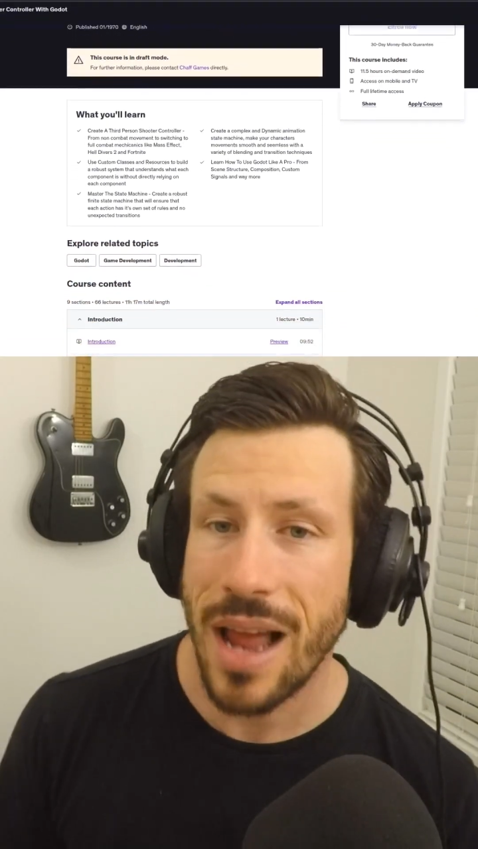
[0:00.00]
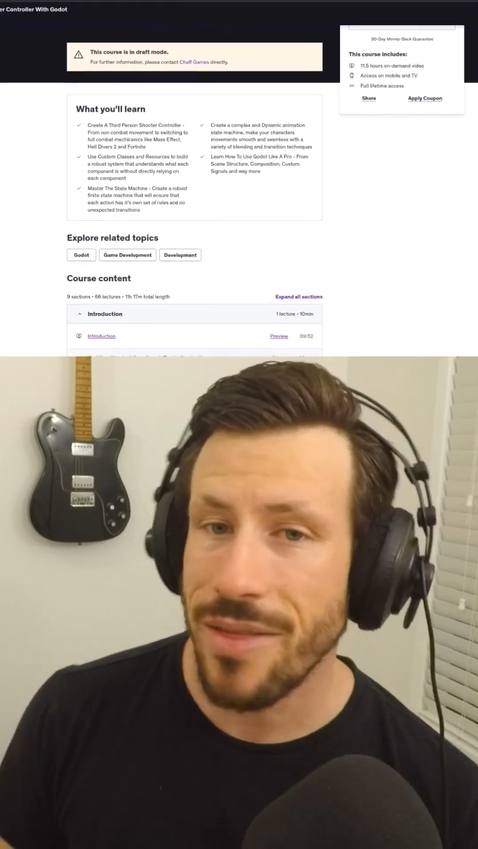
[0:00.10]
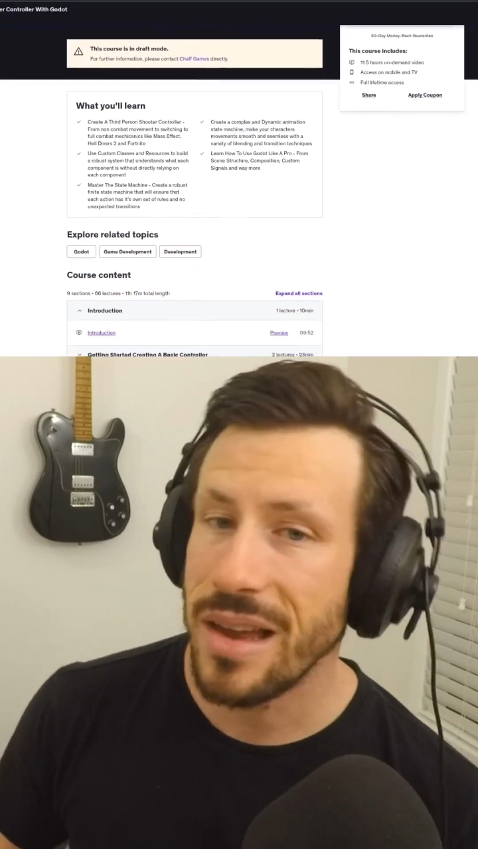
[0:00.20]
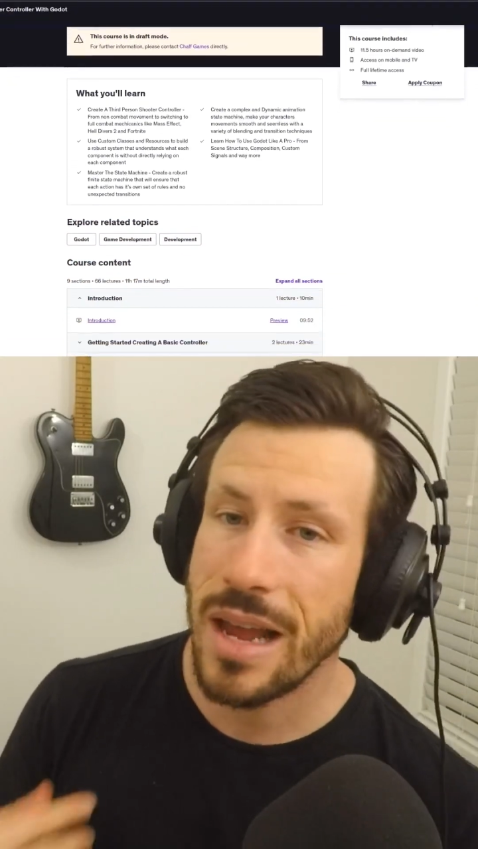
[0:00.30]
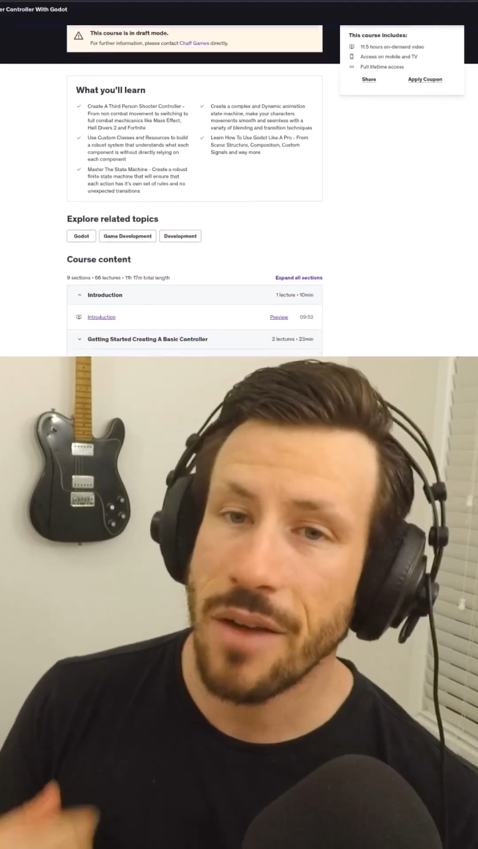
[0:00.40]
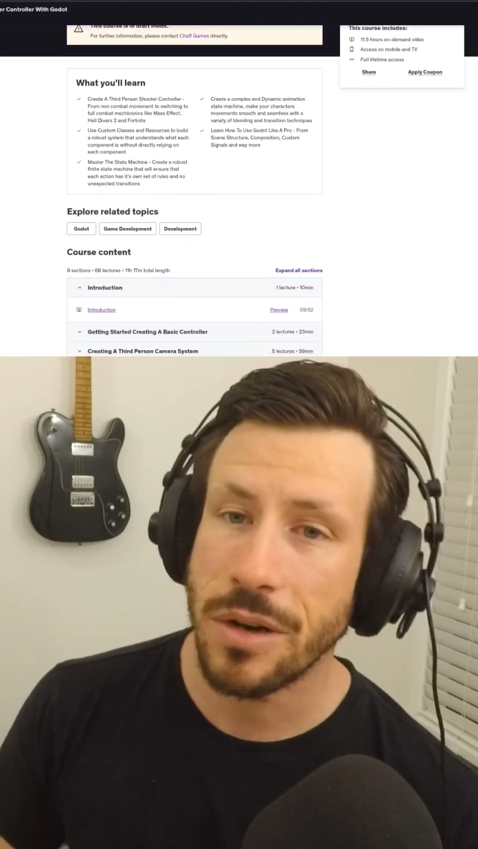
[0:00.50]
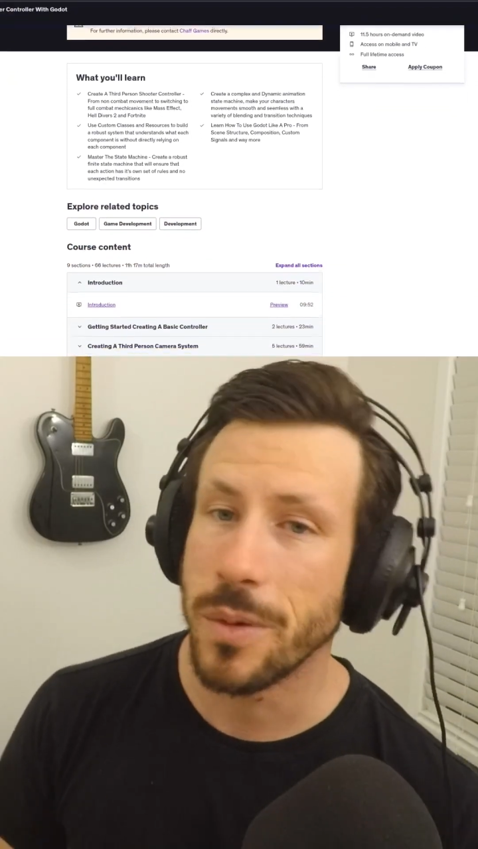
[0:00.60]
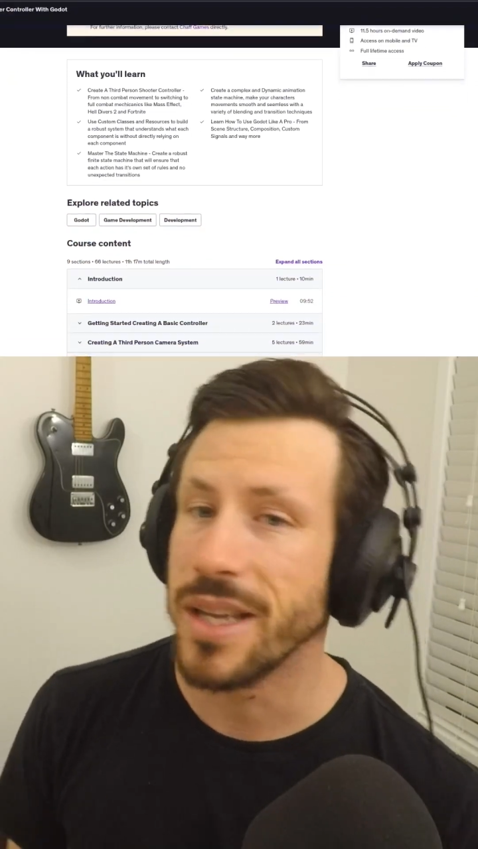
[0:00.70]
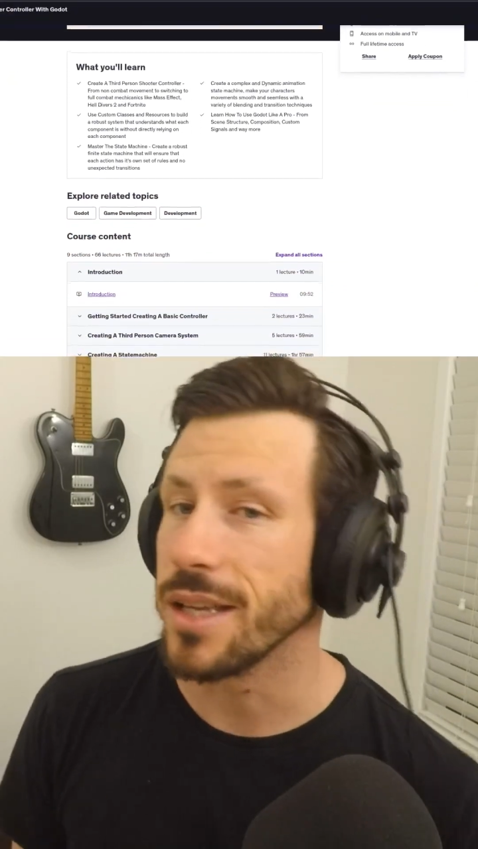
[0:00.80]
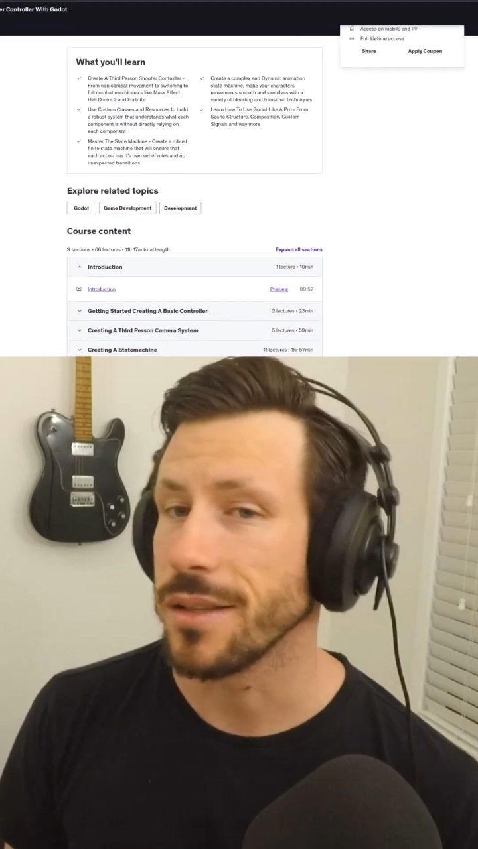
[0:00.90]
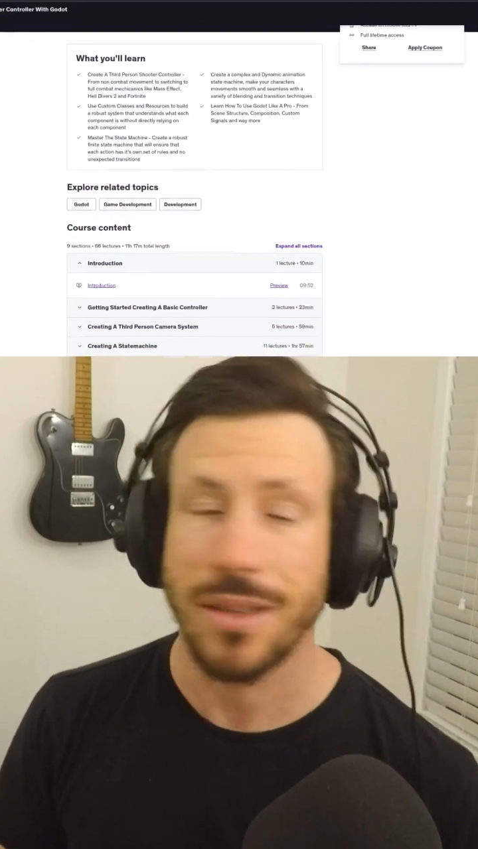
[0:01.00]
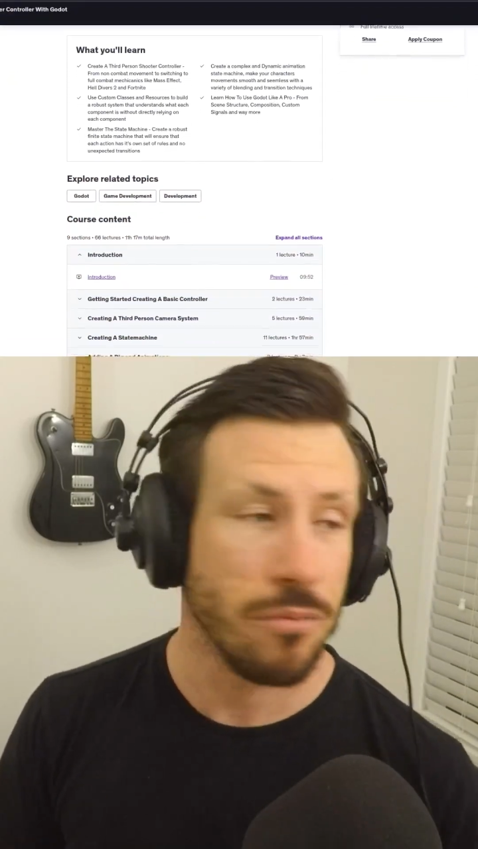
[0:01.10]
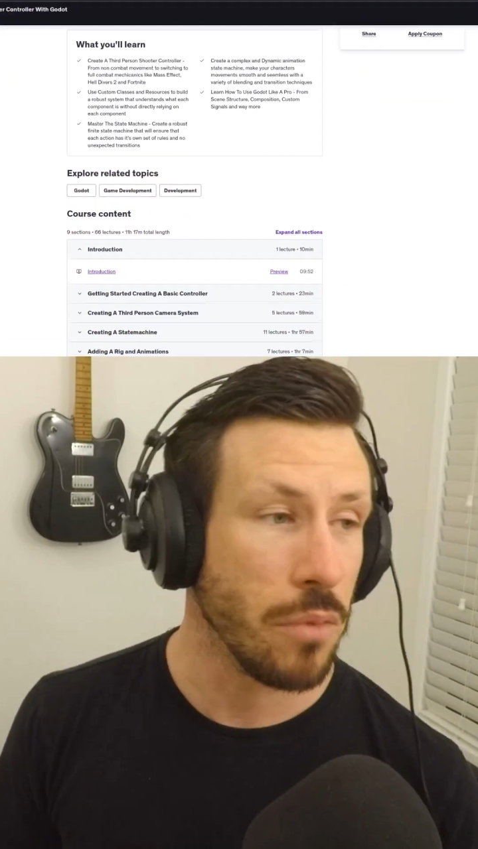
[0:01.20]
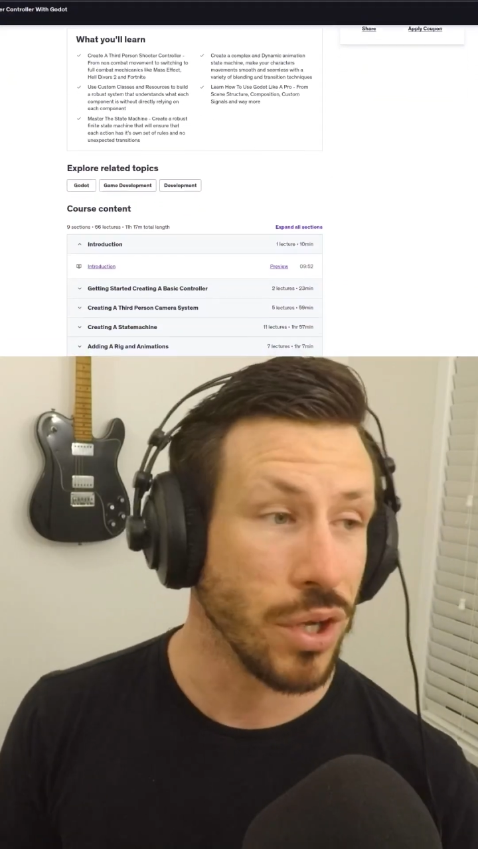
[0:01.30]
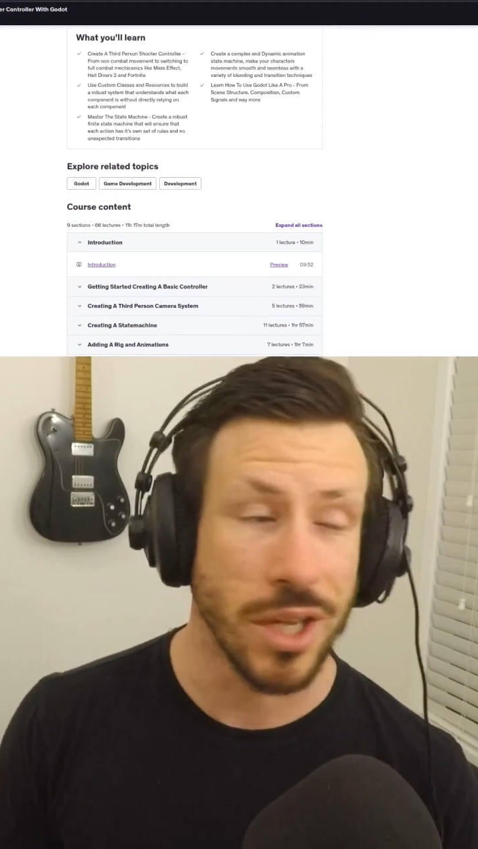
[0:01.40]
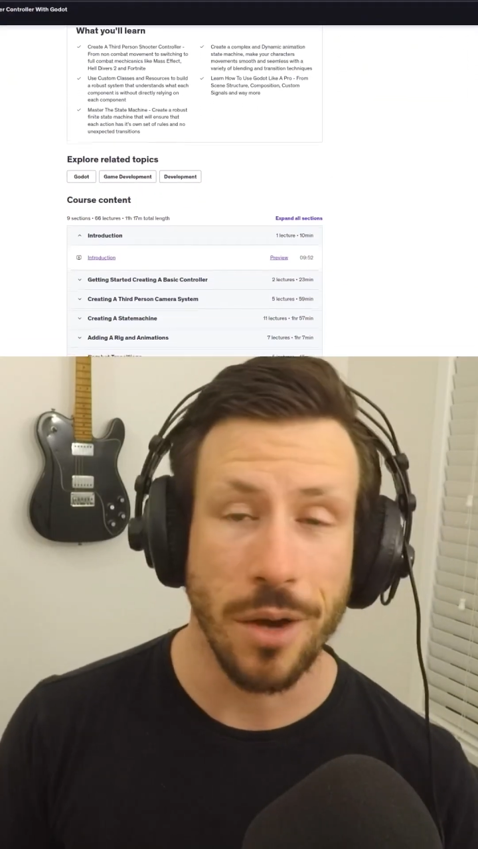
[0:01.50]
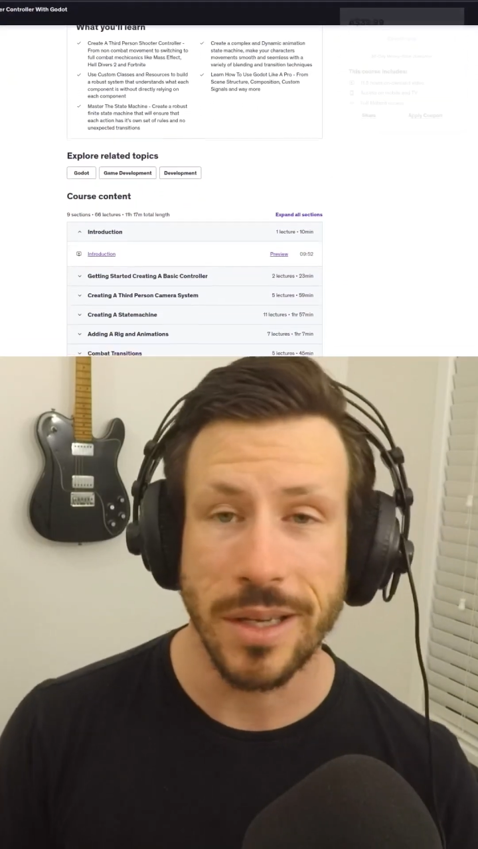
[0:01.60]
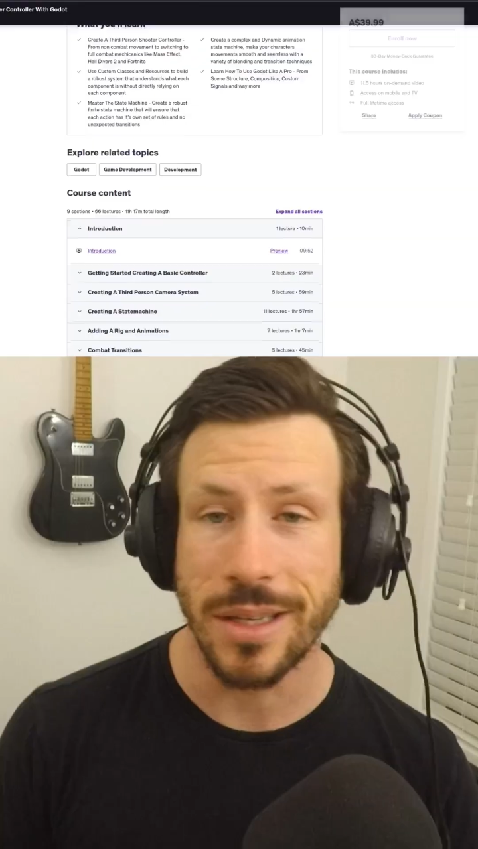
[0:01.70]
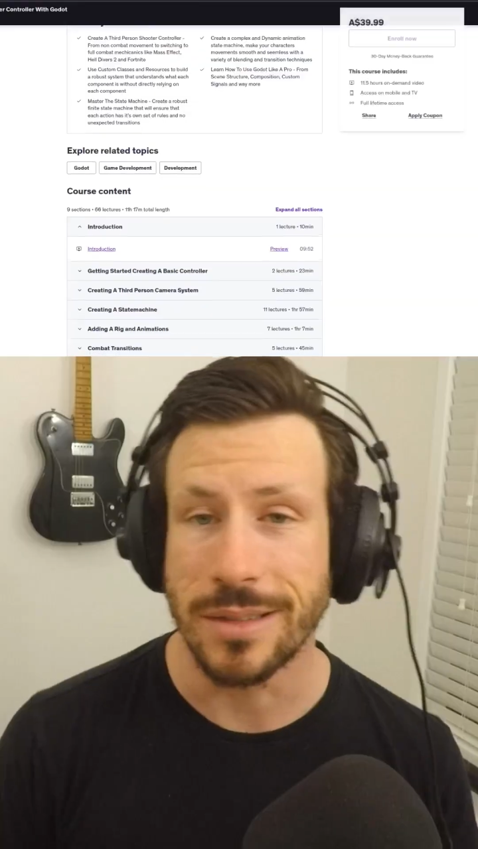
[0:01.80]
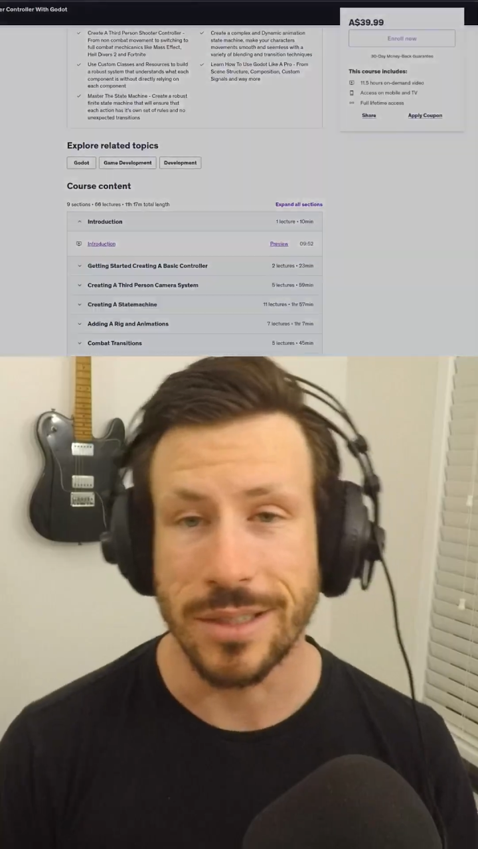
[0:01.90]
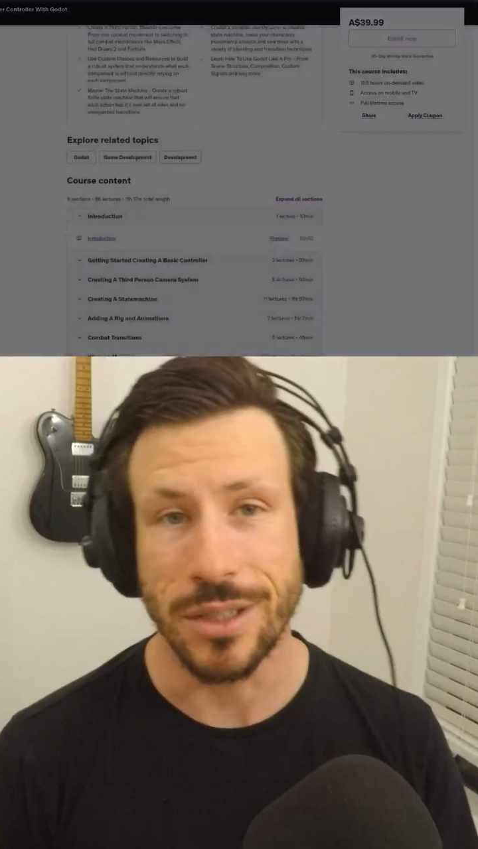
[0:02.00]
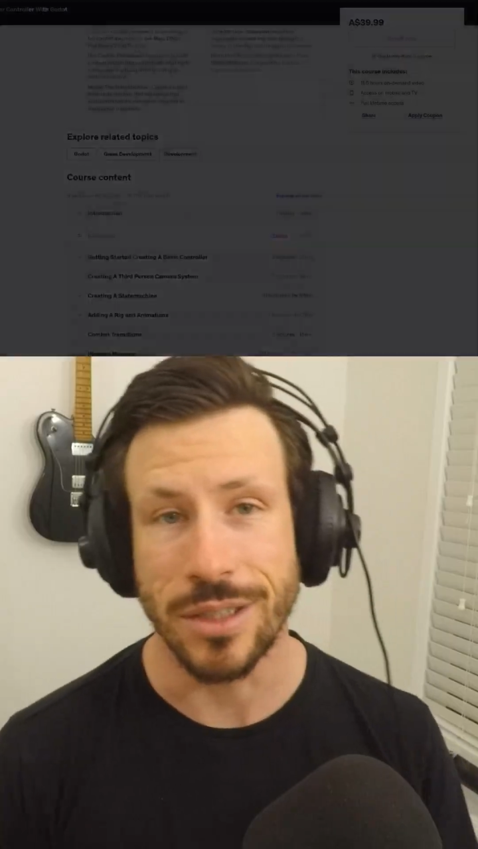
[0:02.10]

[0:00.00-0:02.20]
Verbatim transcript: and then every week ongoing until